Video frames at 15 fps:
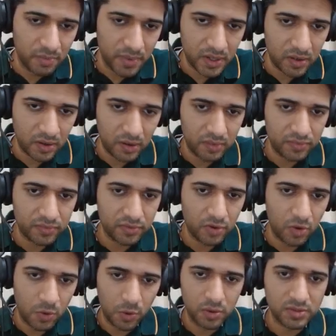bit of
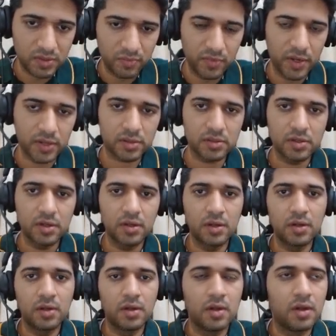code somewhere
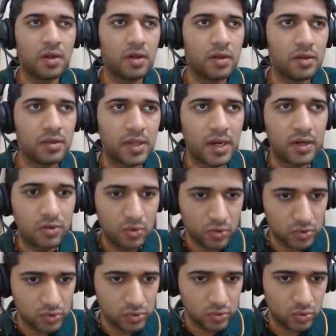that
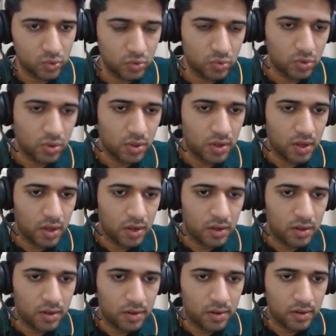goes through
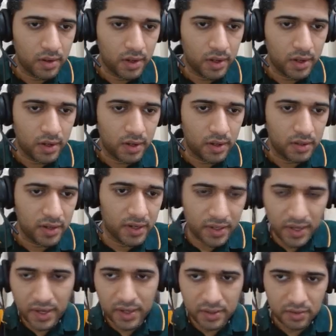the
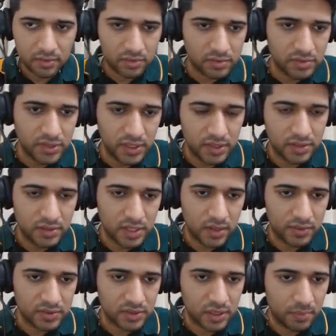entire
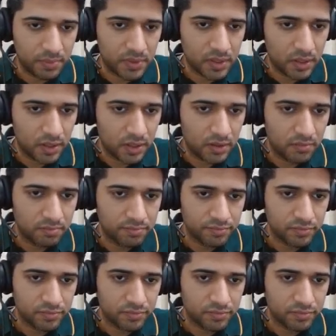JavaScript